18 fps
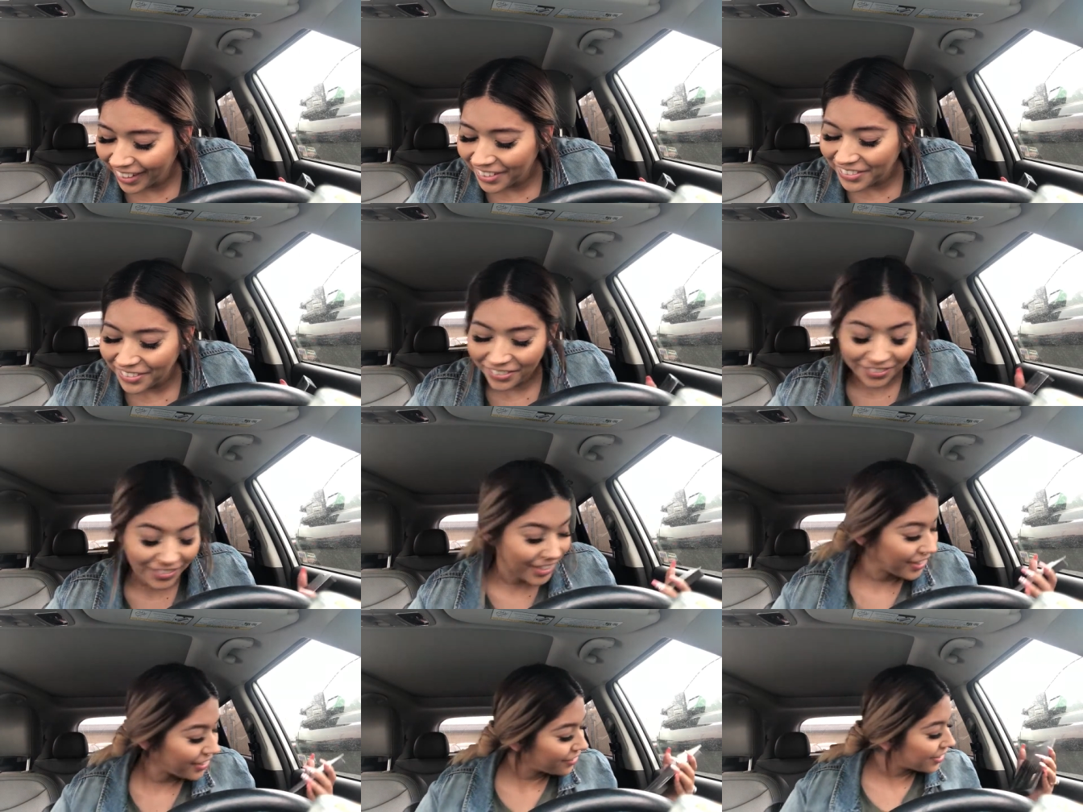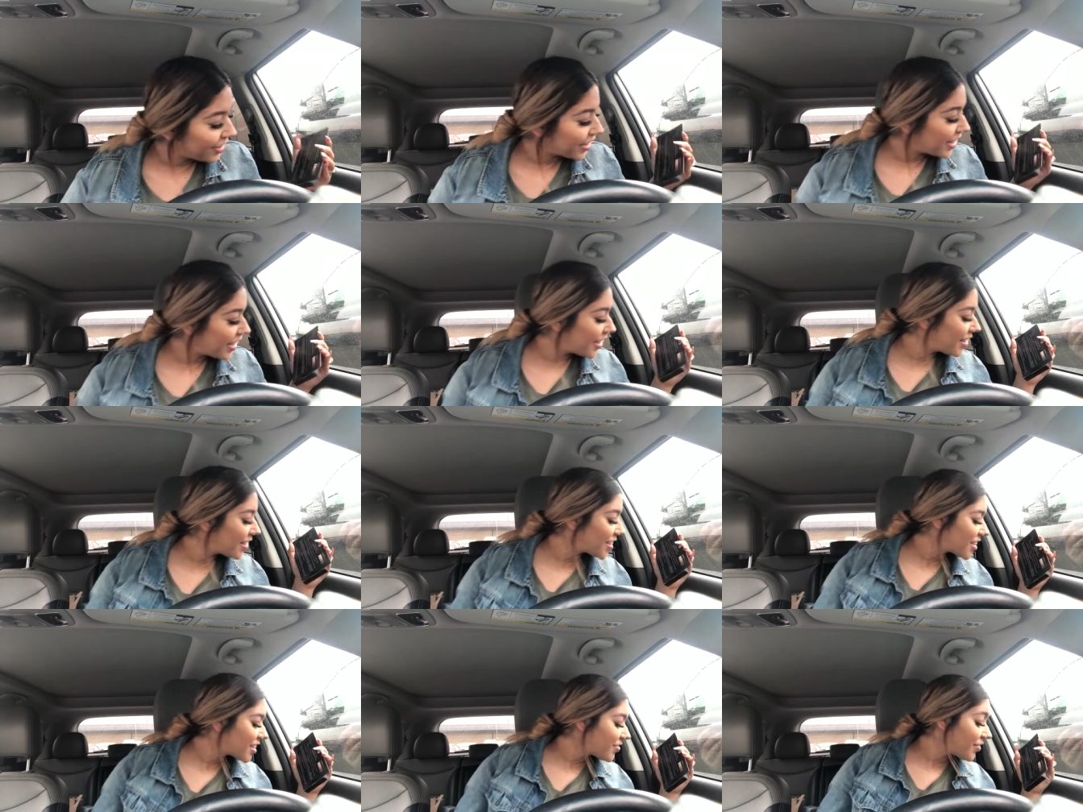I don't really want to
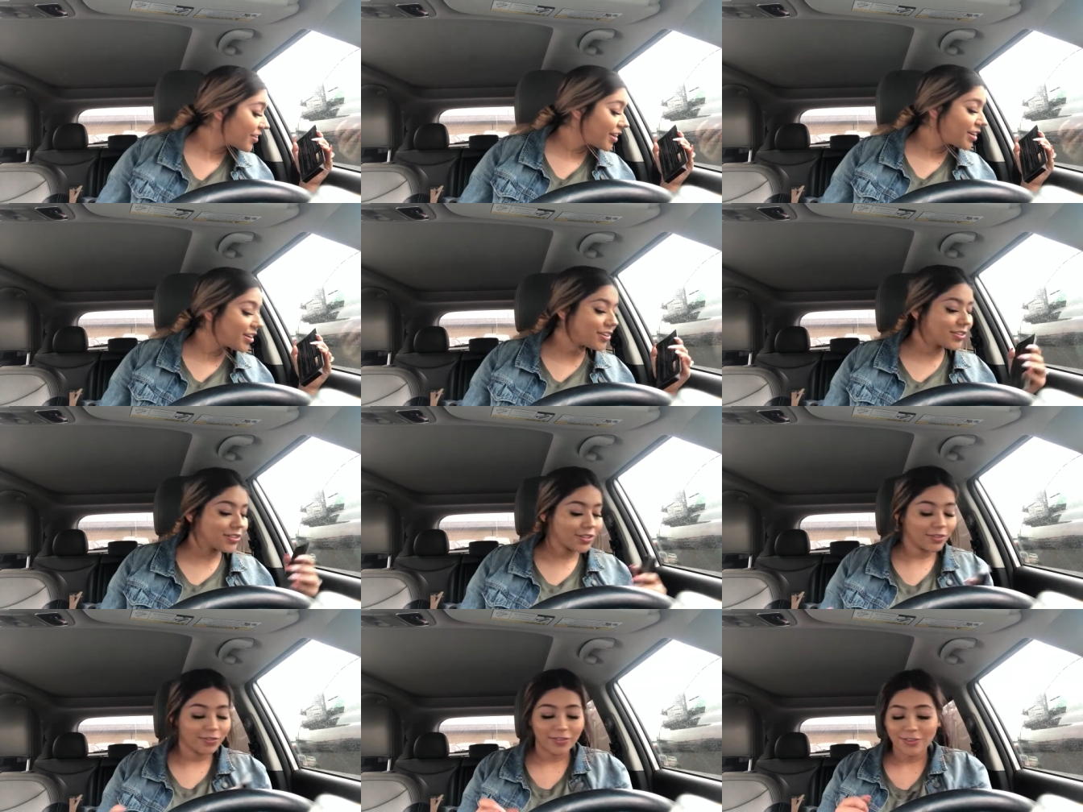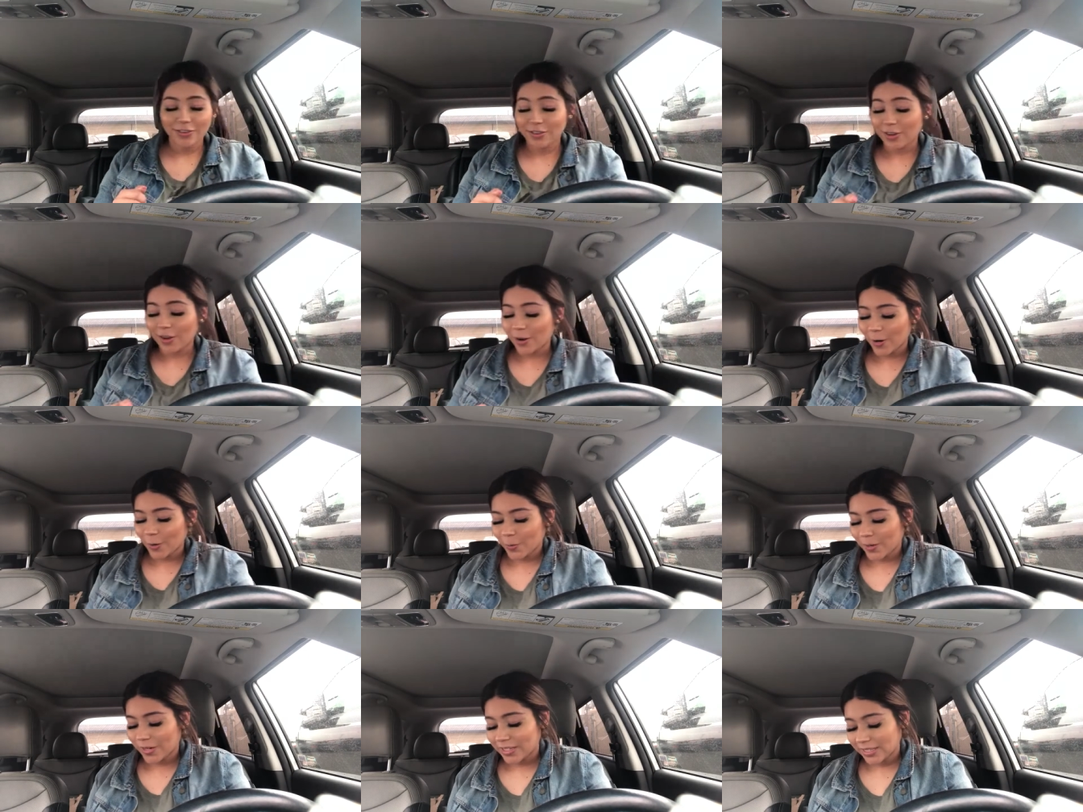edit this video, so if there's
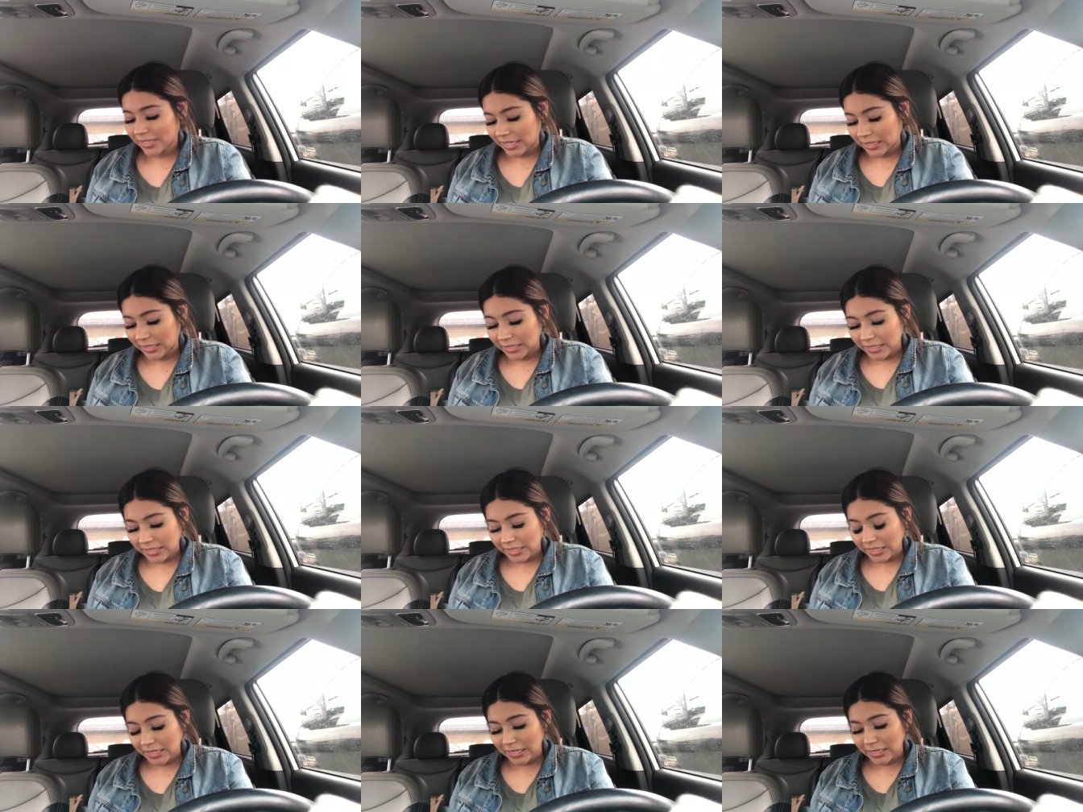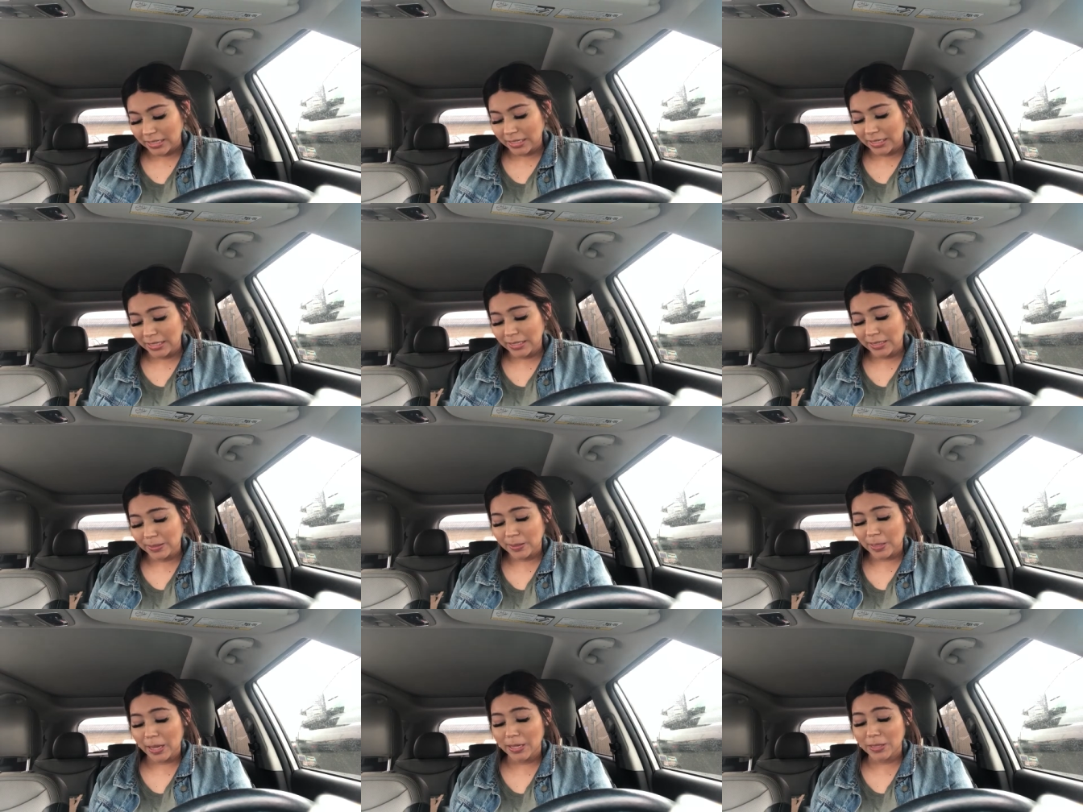awkward silences,
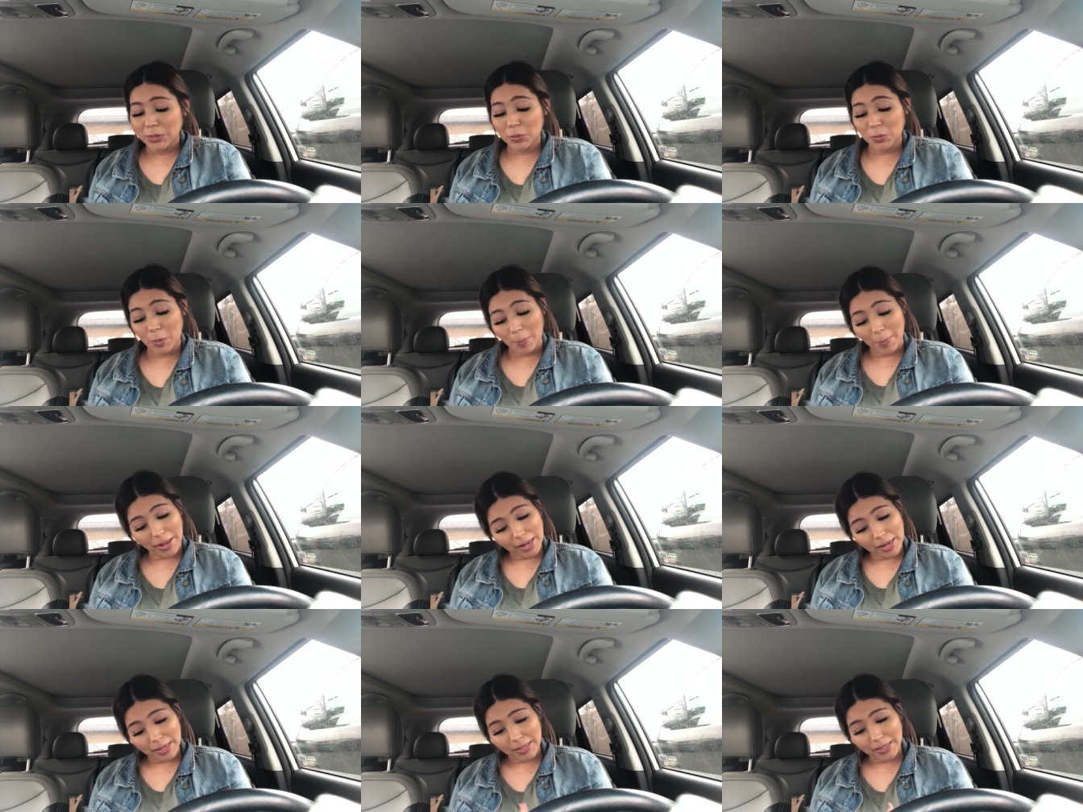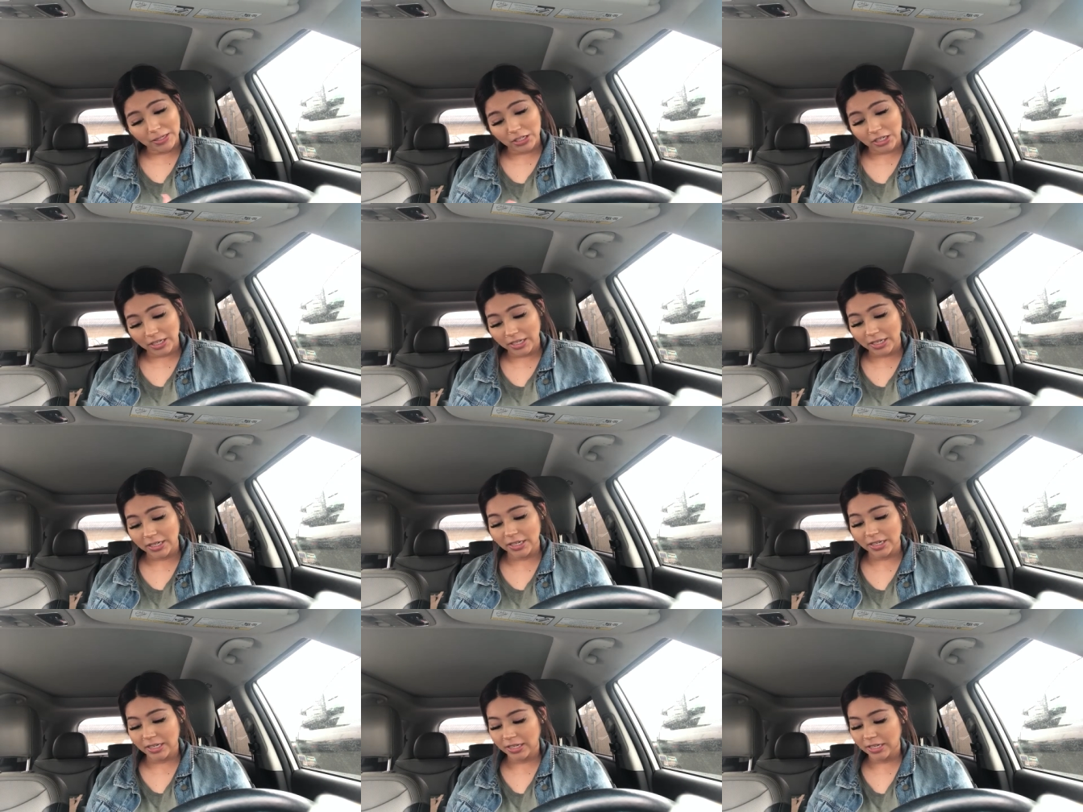I do
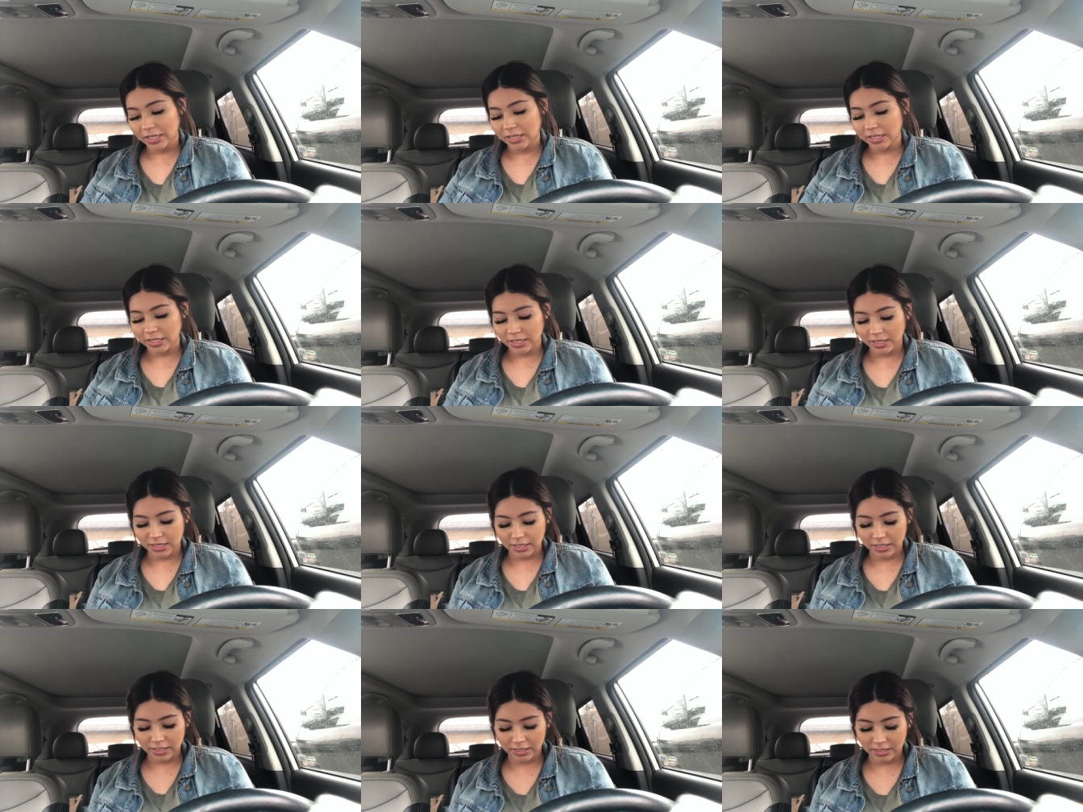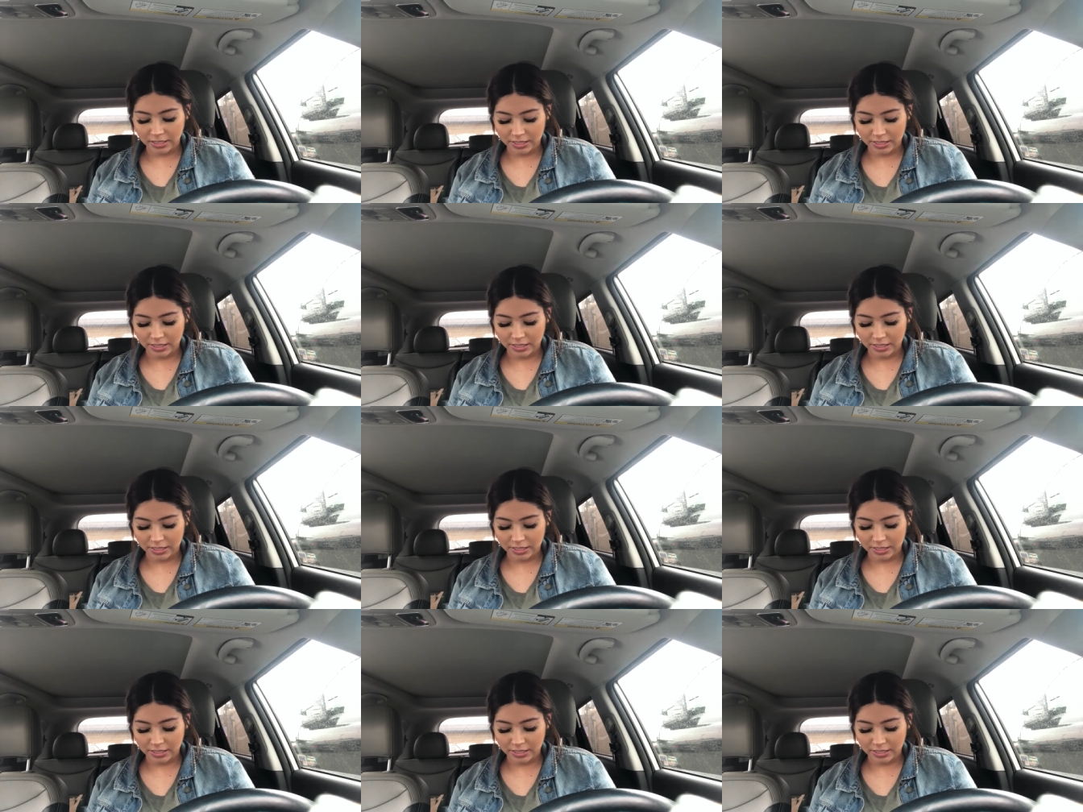apologize.